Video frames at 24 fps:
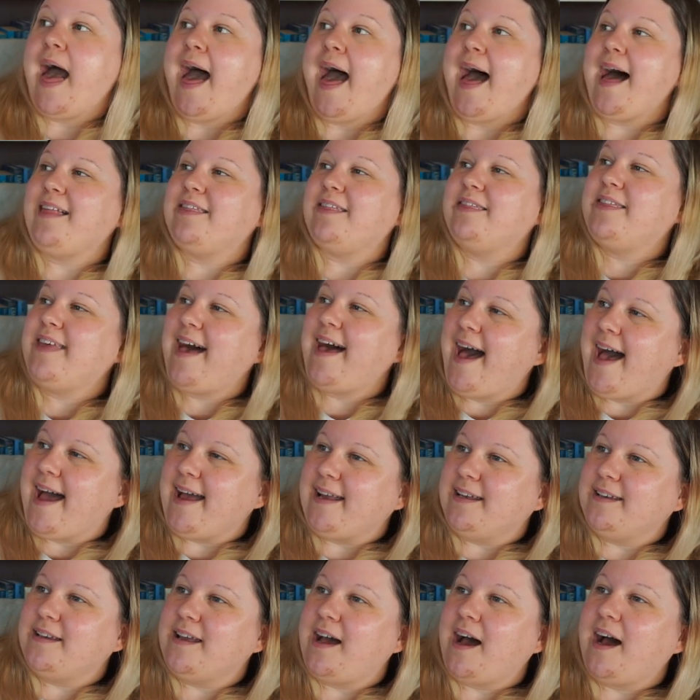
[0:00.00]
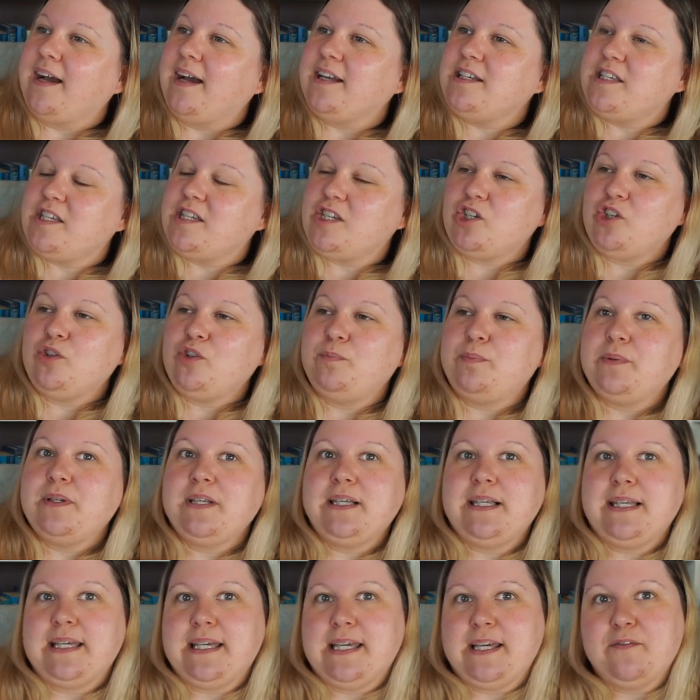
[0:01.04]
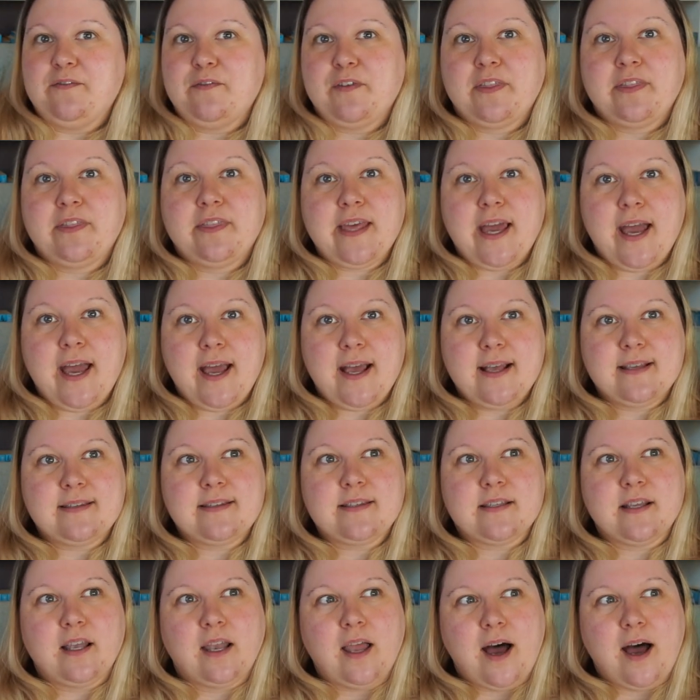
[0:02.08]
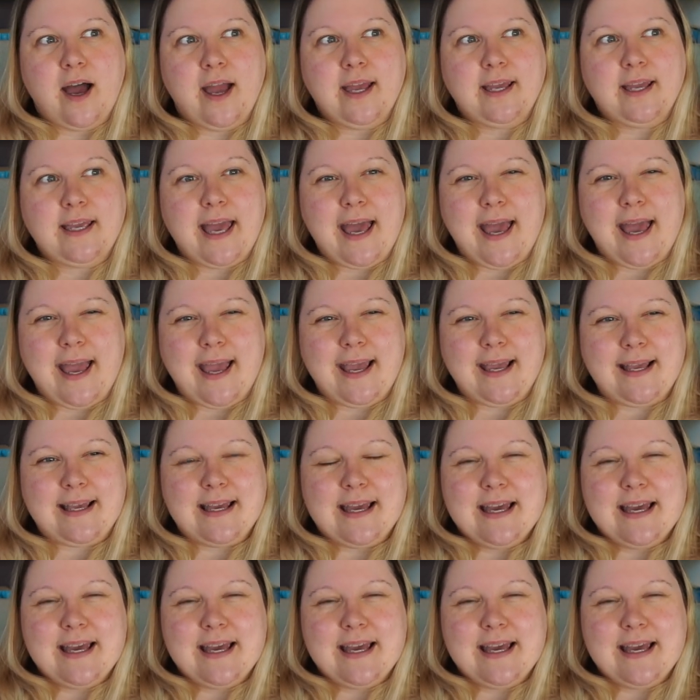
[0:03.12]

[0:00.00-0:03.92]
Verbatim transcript: And then I do believe there's like a